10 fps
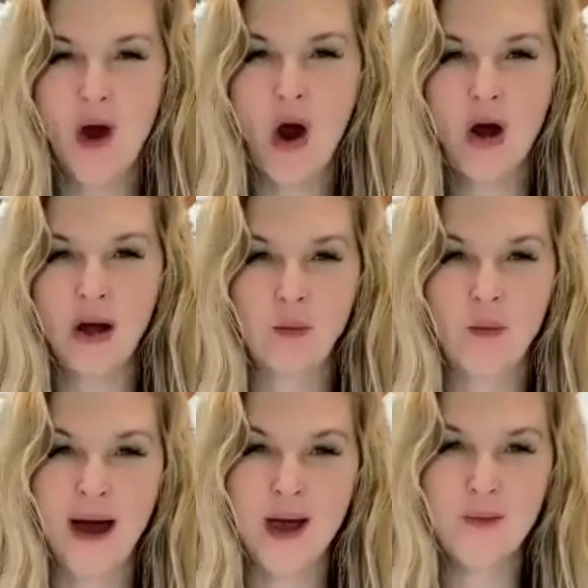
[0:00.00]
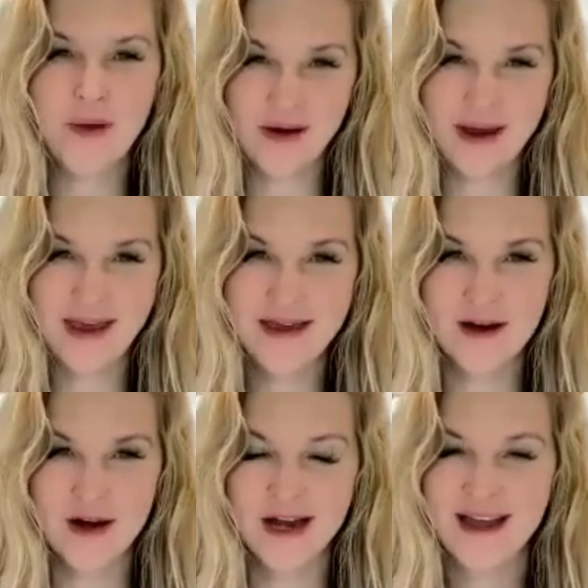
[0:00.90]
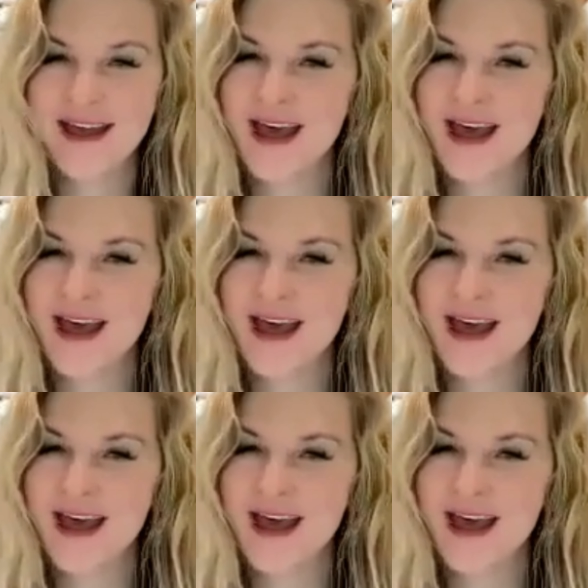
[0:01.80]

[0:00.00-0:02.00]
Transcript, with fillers: are and why we are here.